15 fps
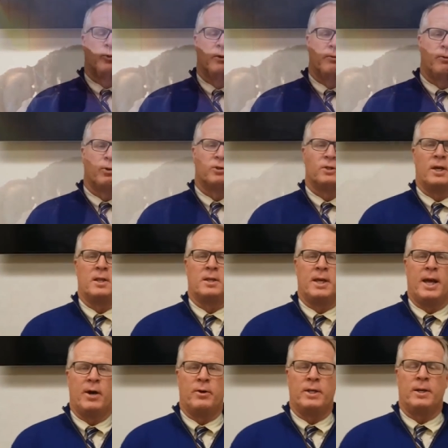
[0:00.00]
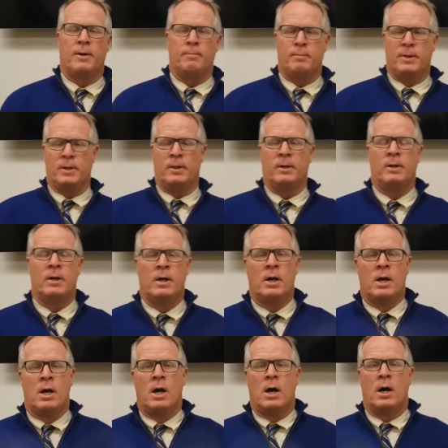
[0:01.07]
with Forsyth County. I've been a,
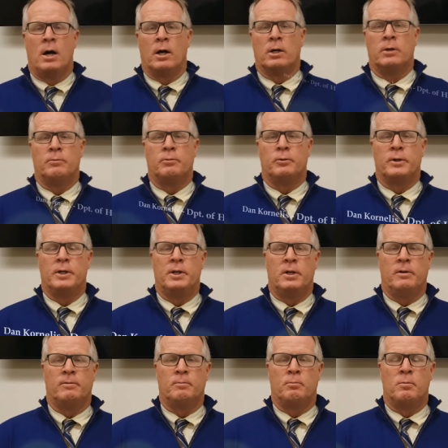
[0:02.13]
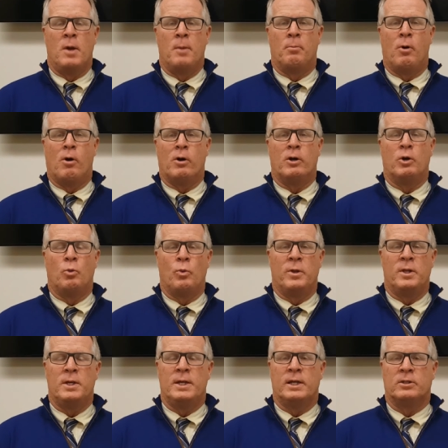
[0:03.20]
a good friend of, and partner with
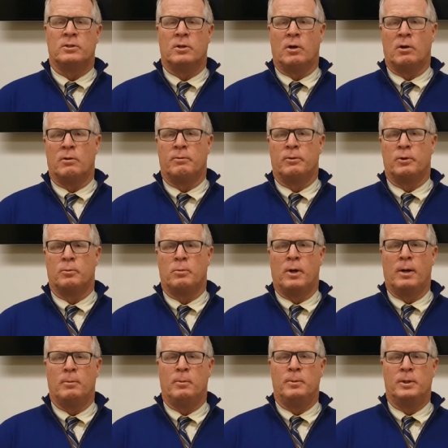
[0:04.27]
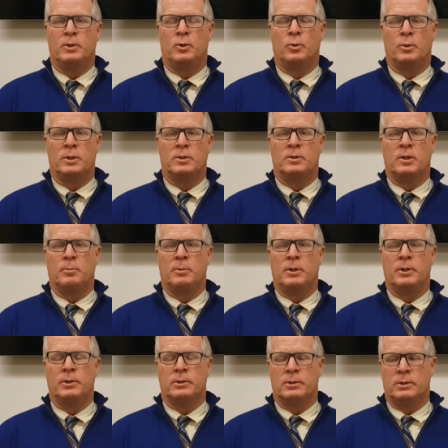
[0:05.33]
ESR for probably 20 some
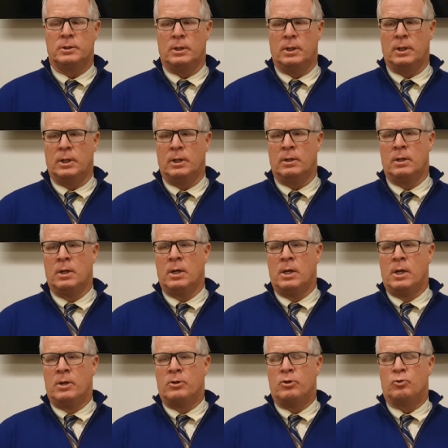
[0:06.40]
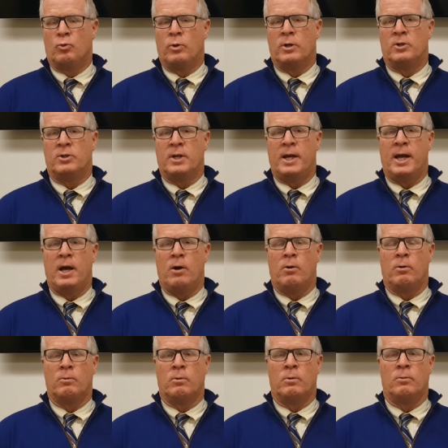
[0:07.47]
years. Uh, just want to say
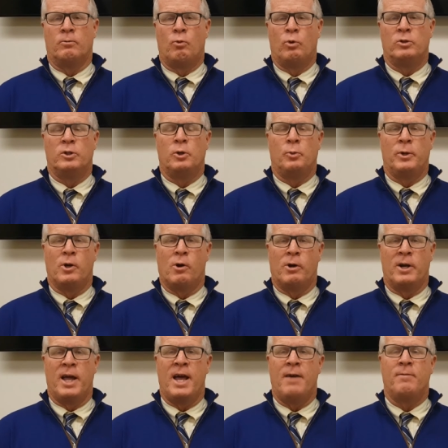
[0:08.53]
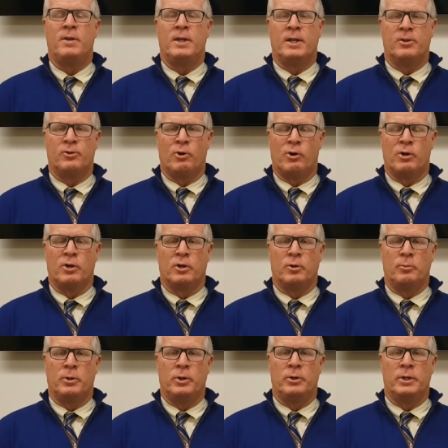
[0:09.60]
how fortunate we are to have ESR in our
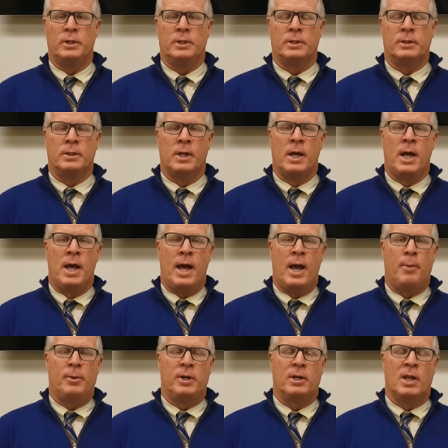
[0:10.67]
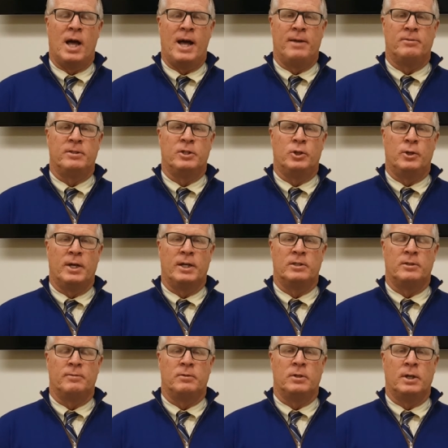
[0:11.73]
community and how many lives that you guys
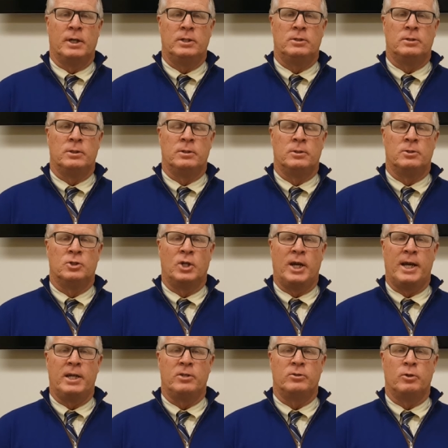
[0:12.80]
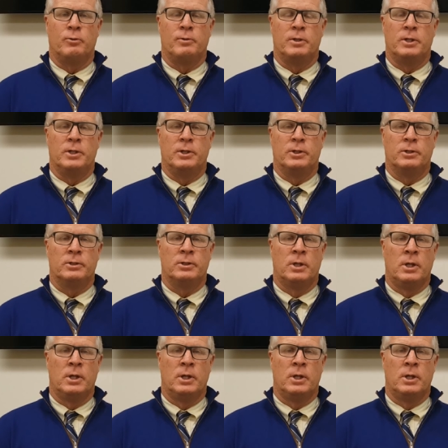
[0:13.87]
have touched and changed over the years.